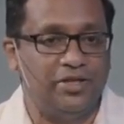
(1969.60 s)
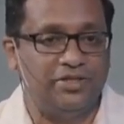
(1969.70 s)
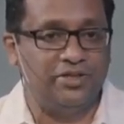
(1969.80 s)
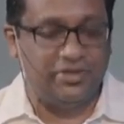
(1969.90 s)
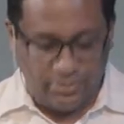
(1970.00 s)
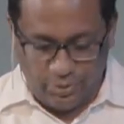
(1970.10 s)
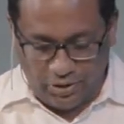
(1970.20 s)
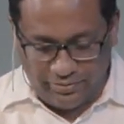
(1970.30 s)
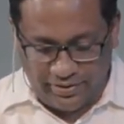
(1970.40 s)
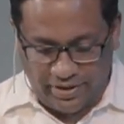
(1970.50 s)

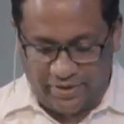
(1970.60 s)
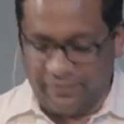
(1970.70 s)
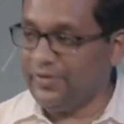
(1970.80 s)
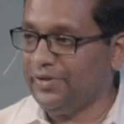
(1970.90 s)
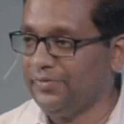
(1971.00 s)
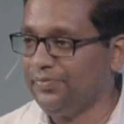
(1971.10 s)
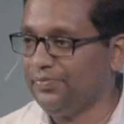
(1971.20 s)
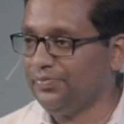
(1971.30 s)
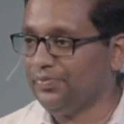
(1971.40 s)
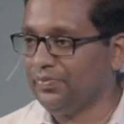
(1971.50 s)
Oftentimes,
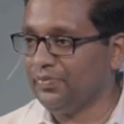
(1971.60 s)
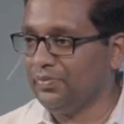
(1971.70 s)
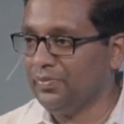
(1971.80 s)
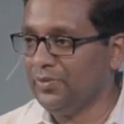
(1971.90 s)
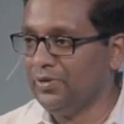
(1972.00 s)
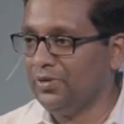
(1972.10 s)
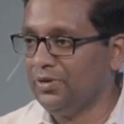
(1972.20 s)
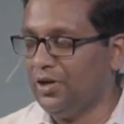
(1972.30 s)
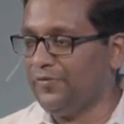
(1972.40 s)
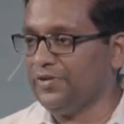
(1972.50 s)
we're so
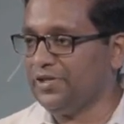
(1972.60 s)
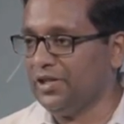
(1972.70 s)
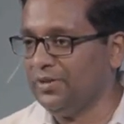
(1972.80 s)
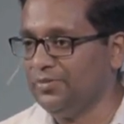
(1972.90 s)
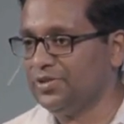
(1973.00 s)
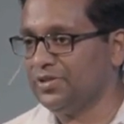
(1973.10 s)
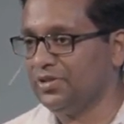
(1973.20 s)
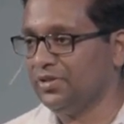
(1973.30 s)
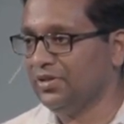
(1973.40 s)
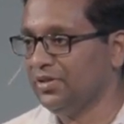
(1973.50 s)
consumed with one issue, and
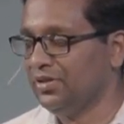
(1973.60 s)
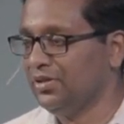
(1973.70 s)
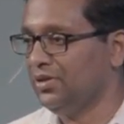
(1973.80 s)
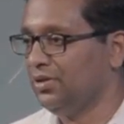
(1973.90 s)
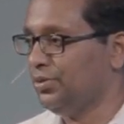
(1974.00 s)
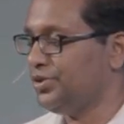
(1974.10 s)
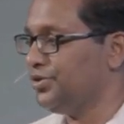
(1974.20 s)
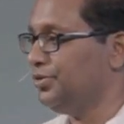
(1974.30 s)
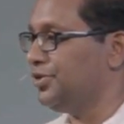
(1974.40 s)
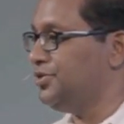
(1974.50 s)
it could be a big issue,
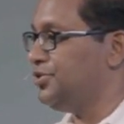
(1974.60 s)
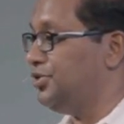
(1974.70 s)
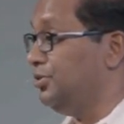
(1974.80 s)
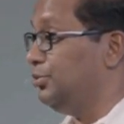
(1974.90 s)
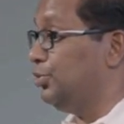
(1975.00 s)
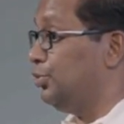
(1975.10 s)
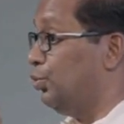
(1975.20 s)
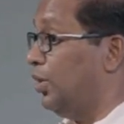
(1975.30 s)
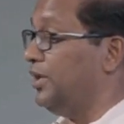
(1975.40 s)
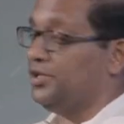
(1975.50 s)
but we're
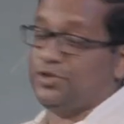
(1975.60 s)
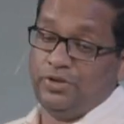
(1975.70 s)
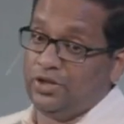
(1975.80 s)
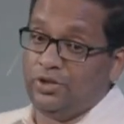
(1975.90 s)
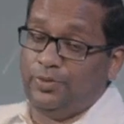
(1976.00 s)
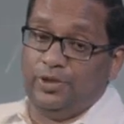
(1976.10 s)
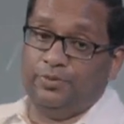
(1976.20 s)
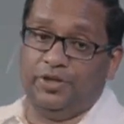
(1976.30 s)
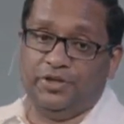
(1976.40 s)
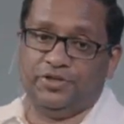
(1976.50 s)
so consumed by
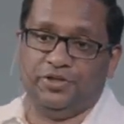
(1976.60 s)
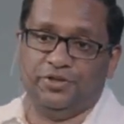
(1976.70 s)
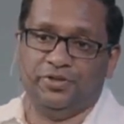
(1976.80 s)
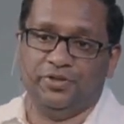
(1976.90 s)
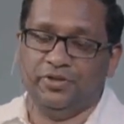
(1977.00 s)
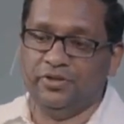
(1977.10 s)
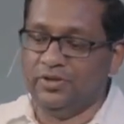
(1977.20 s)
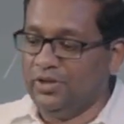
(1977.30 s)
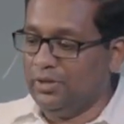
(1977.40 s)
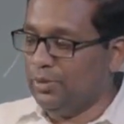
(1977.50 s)
that one issue
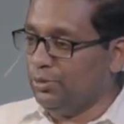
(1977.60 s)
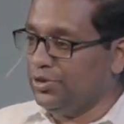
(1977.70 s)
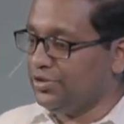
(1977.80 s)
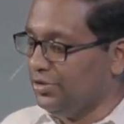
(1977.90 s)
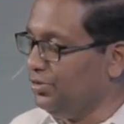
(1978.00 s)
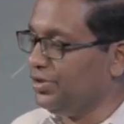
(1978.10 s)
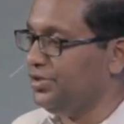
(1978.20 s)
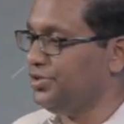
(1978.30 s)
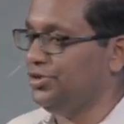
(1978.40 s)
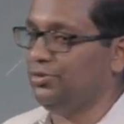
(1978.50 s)
that
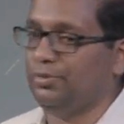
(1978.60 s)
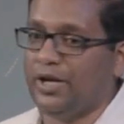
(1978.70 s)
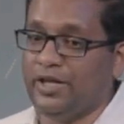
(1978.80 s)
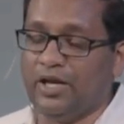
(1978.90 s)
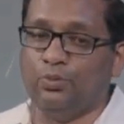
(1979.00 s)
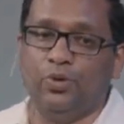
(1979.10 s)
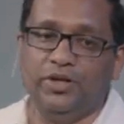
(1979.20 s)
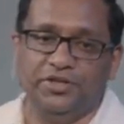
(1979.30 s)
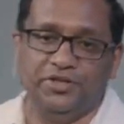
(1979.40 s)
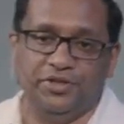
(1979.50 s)
we miss out on all
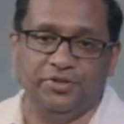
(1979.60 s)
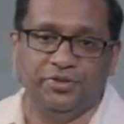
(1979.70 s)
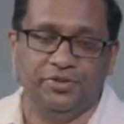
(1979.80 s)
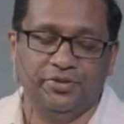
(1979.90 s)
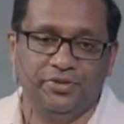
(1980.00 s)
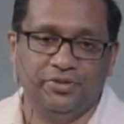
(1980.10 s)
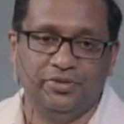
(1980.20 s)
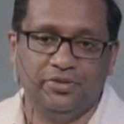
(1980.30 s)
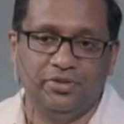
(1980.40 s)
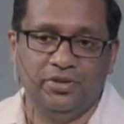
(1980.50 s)
the many, many blessings
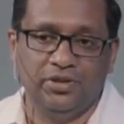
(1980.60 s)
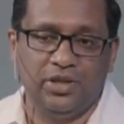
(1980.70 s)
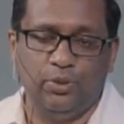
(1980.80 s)
from God.